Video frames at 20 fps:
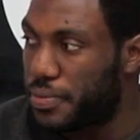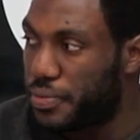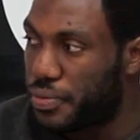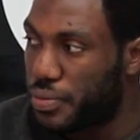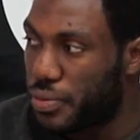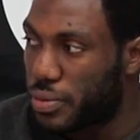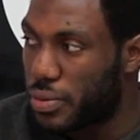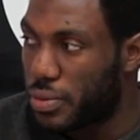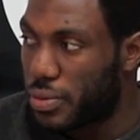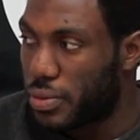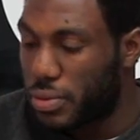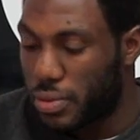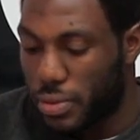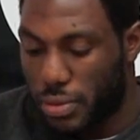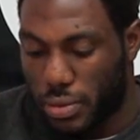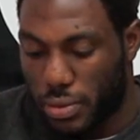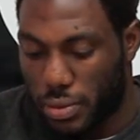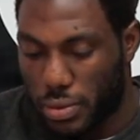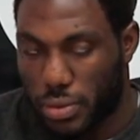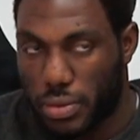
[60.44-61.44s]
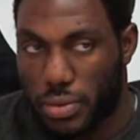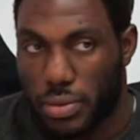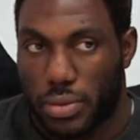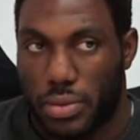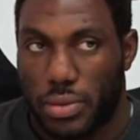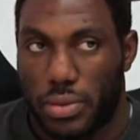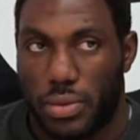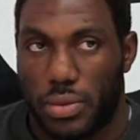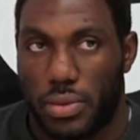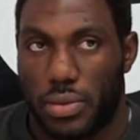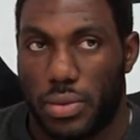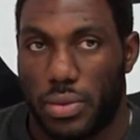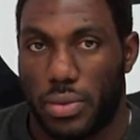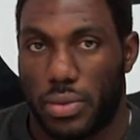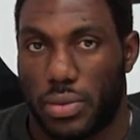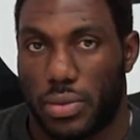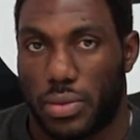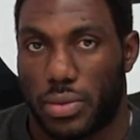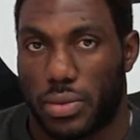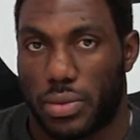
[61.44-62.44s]

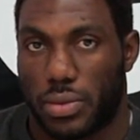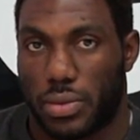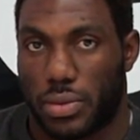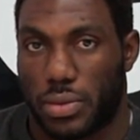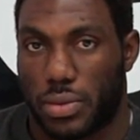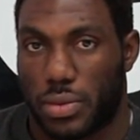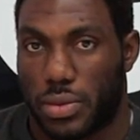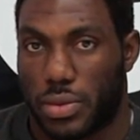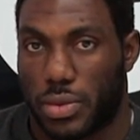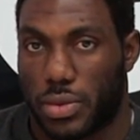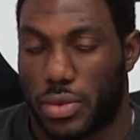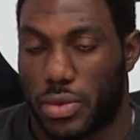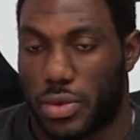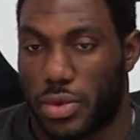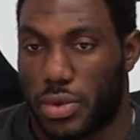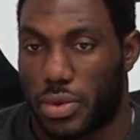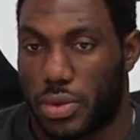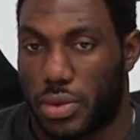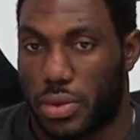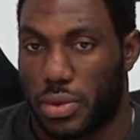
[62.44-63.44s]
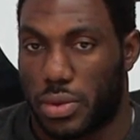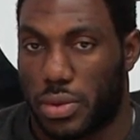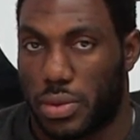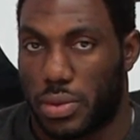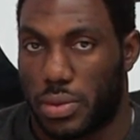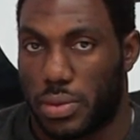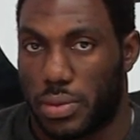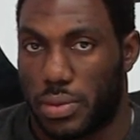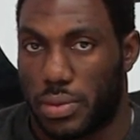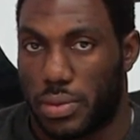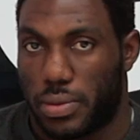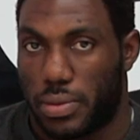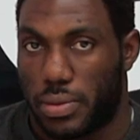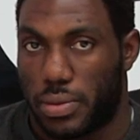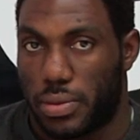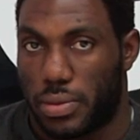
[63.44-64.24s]
No words are spoken by the person on screen.